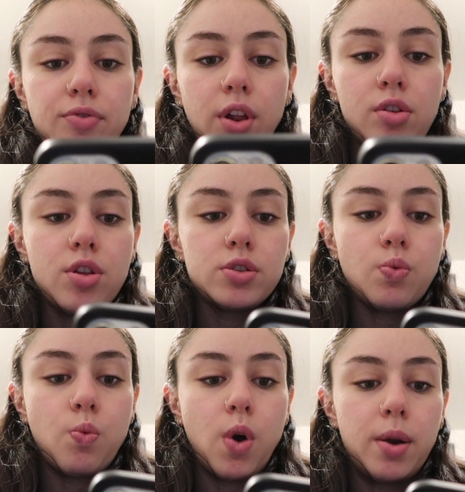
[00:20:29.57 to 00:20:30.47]
follow this
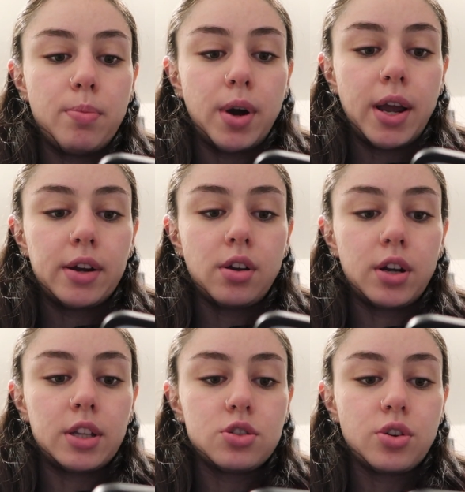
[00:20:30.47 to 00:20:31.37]
one brand
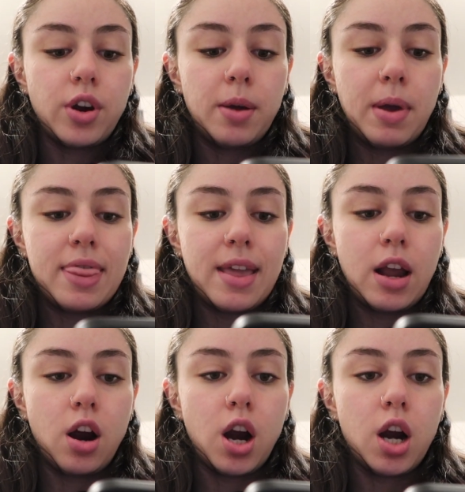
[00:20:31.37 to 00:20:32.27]
on Instagram and
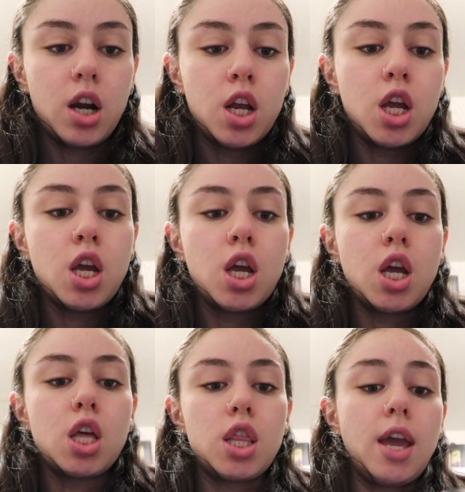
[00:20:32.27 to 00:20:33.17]

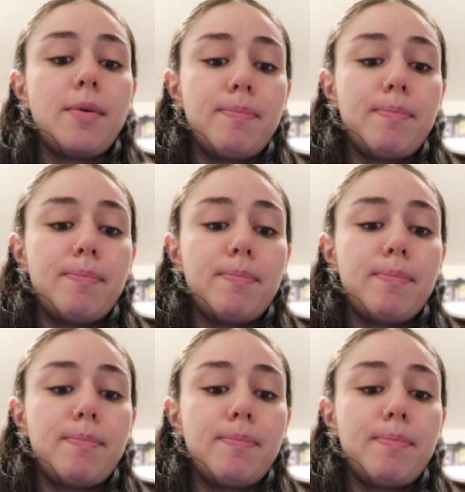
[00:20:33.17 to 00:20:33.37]
they